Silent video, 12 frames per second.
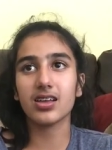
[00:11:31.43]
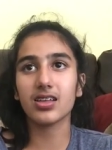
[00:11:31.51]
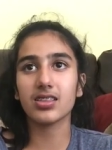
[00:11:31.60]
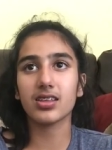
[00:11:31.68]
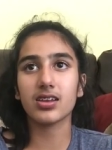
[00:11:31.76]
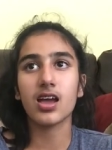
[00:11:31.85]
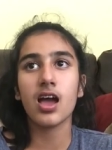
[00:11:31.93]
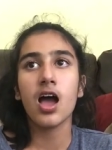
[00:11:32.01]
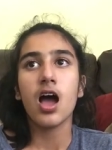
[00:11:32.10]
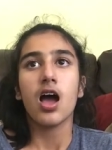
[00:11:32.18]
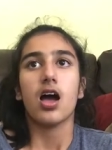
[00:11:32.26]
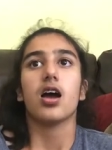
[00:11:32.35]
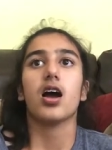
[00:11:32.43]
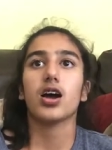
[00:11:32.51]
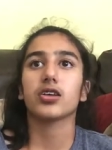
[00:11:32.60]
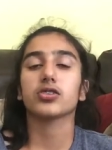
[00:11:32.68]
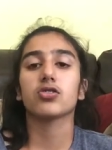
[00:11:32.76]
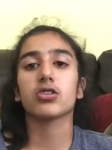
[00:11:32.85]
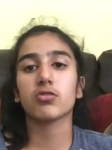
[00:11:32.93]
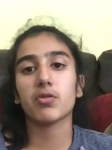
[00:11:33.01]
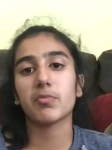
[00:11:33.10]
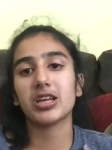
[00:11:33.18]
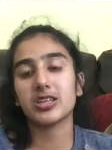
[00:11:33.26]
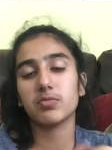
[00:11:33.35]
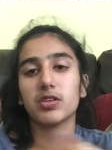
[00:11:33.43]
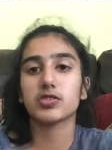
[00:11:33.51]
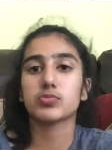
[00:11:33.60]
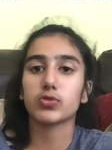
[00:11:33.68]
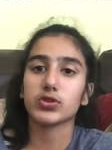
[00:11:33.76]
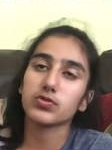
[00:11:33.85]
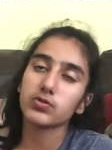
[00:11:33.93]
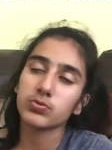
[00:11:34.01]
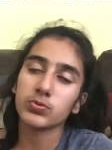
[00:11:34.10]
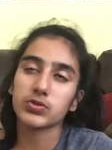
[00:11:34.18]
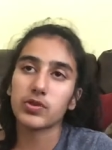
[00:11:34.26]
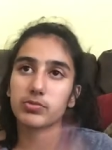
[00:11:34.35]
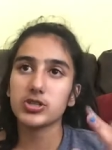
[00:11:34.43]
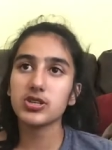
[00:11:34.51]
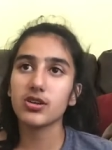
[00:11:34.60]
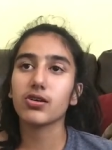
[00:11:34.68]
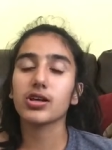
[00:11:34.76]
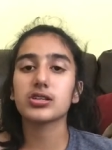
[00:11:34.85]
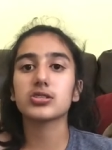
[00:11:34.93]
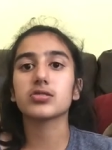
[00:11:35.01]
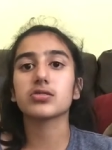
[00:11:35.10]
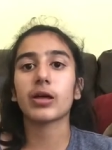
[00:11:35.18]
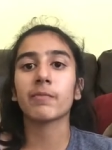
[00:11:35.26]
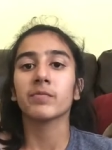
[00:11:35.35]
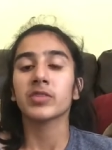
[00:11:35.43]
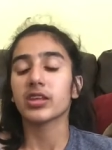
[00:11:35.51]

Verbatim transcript: And then uh, the cookie reminded me of the sports more shop she know, and she was like,